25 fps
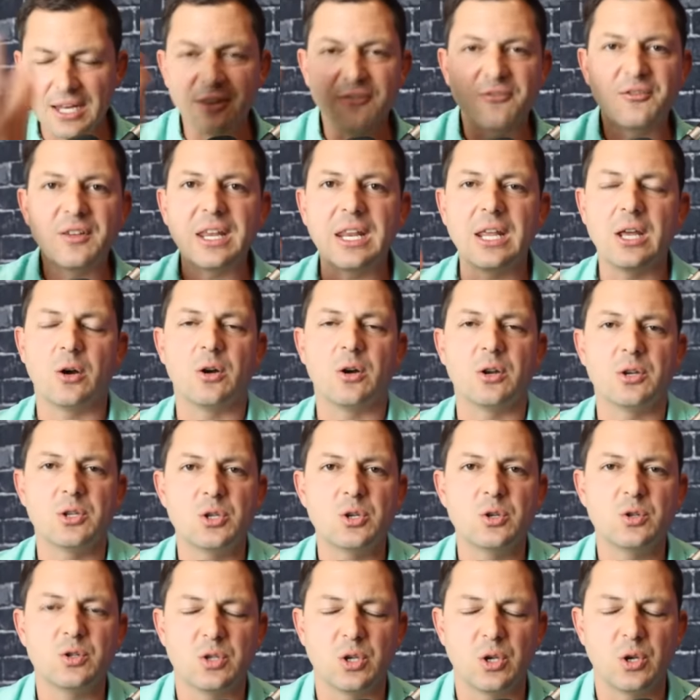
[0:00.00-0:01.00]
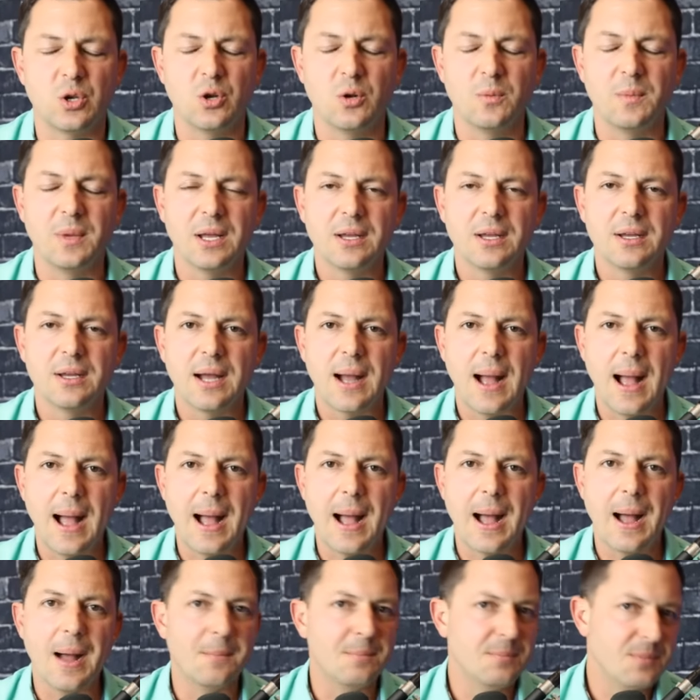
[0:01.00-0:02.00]
a video on YouTube,
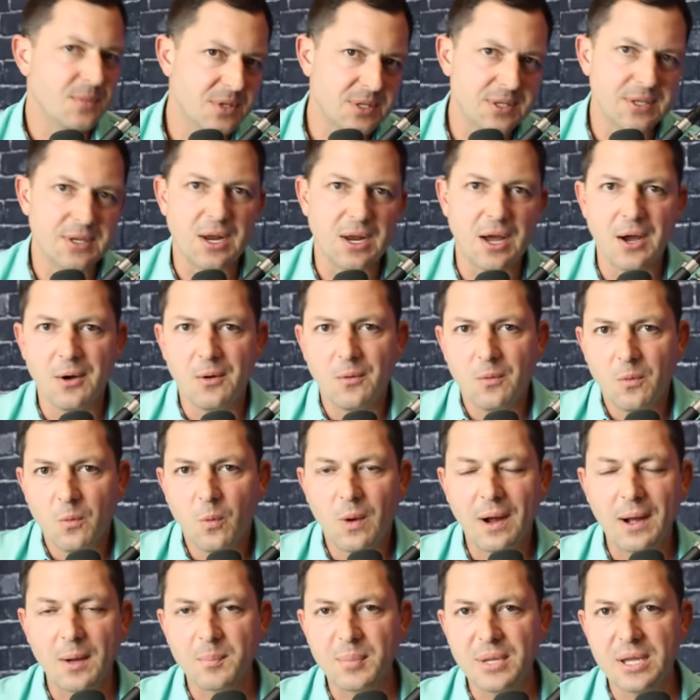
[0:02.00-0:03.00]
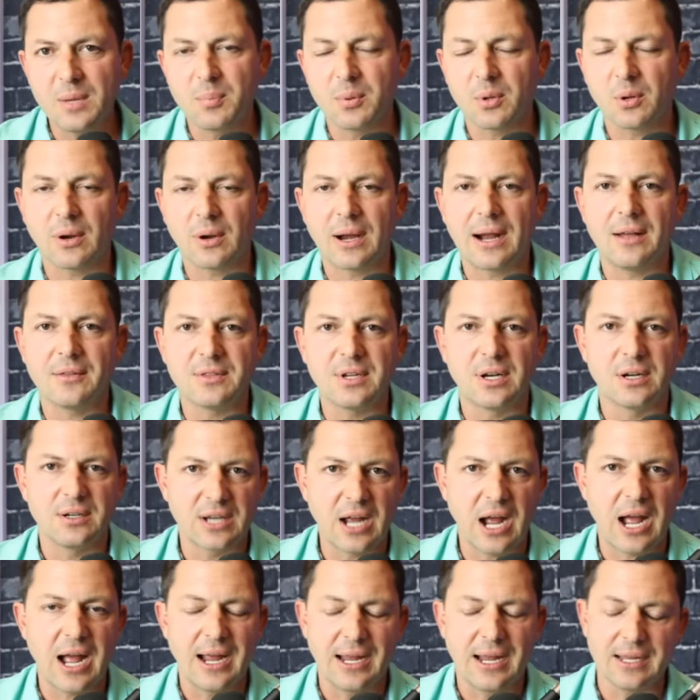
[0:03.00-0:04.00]
um, you know, while people are out there
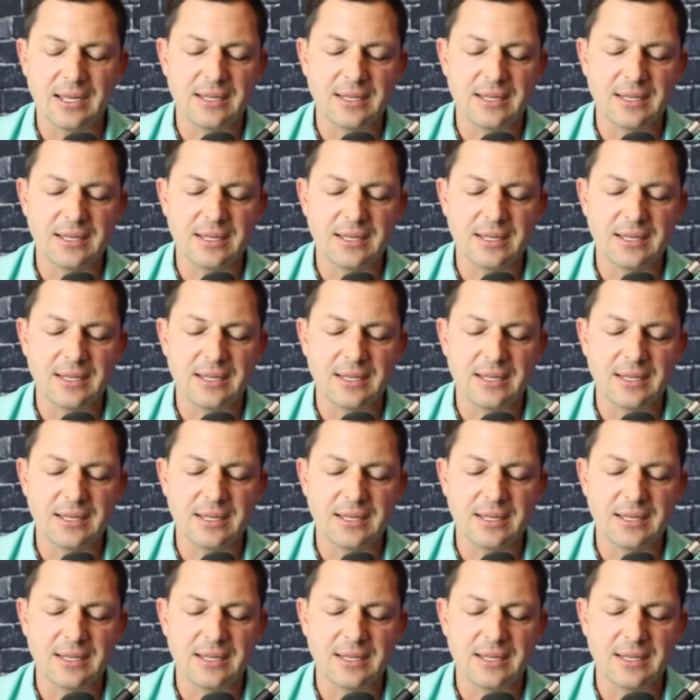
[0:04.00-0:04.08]
dying.